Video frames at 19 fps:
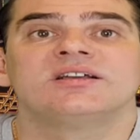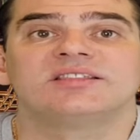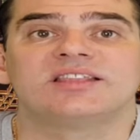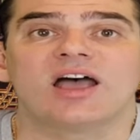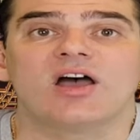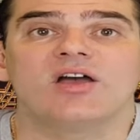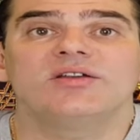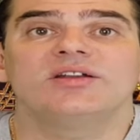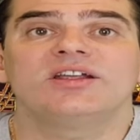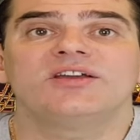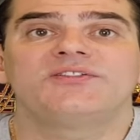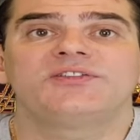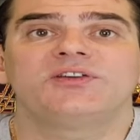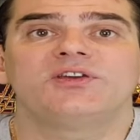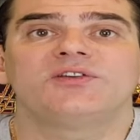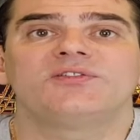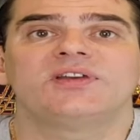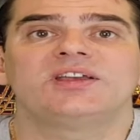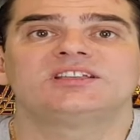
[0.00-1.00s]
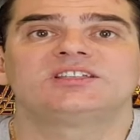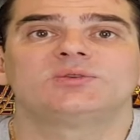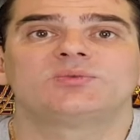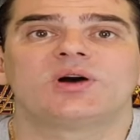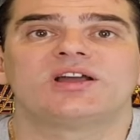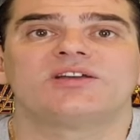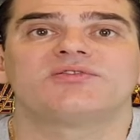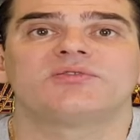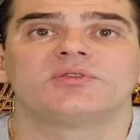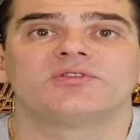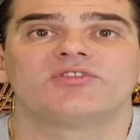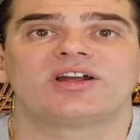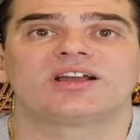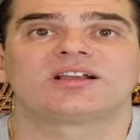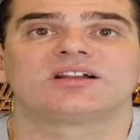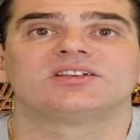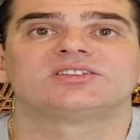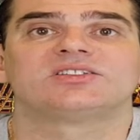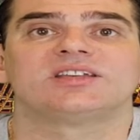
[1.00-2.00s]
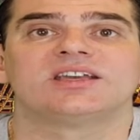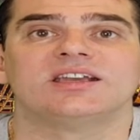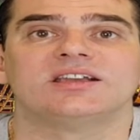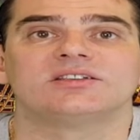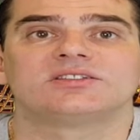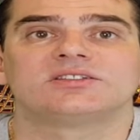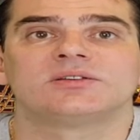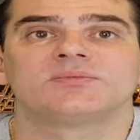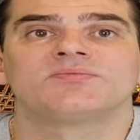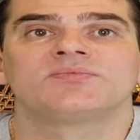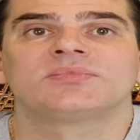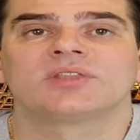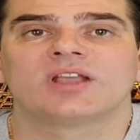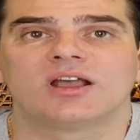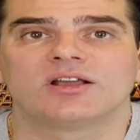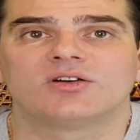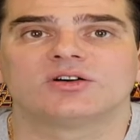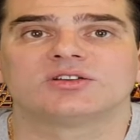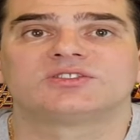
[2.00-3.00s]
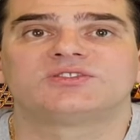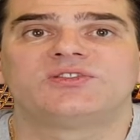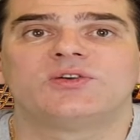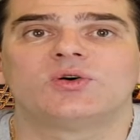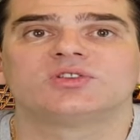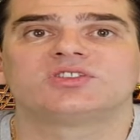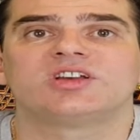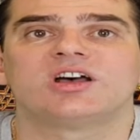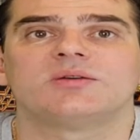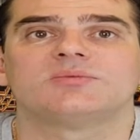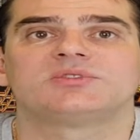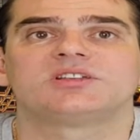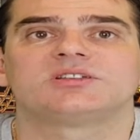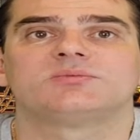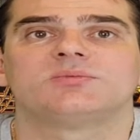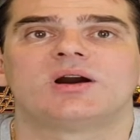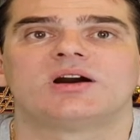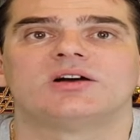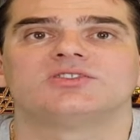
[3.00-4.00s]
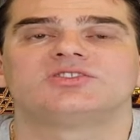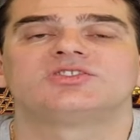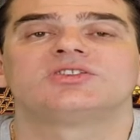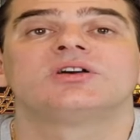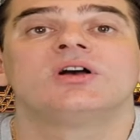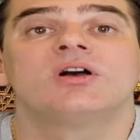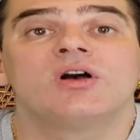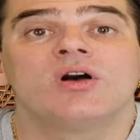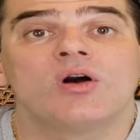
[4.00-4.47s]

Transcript: They're only a few feet away from the regular seats and cost four times as much.